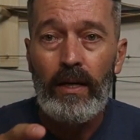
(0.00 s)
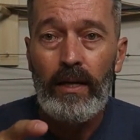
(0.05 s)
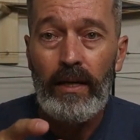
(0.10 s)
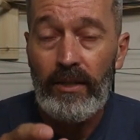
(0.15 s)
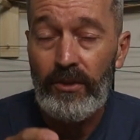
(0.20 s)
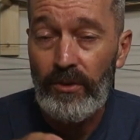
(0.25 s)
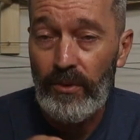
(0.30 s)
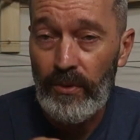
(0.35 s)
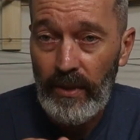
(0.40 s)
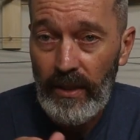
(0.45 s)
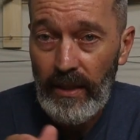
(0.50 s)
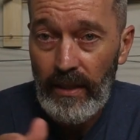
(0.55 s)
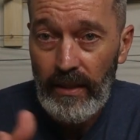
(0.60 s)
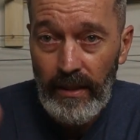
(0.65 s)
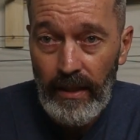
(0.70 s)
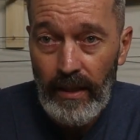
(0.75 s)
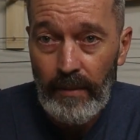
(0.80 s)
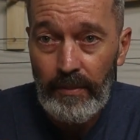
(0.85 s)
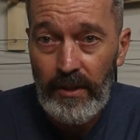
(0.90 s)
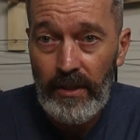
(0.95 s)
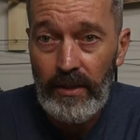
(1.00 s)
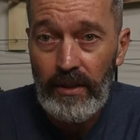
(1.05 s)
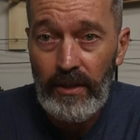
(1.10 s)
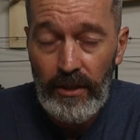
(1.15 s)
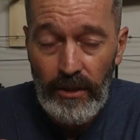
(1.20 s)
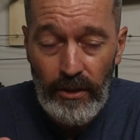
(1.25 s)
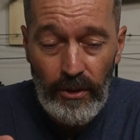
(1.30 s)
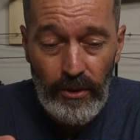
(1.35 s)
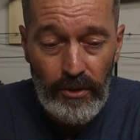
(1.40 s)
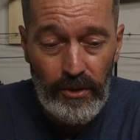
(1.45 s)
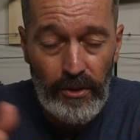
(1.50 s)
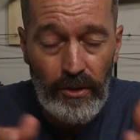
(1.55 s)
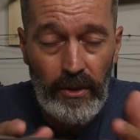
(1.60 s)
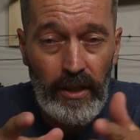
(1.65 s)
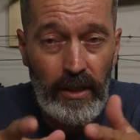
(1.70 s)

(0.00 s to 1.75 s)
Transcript: is really up to the user.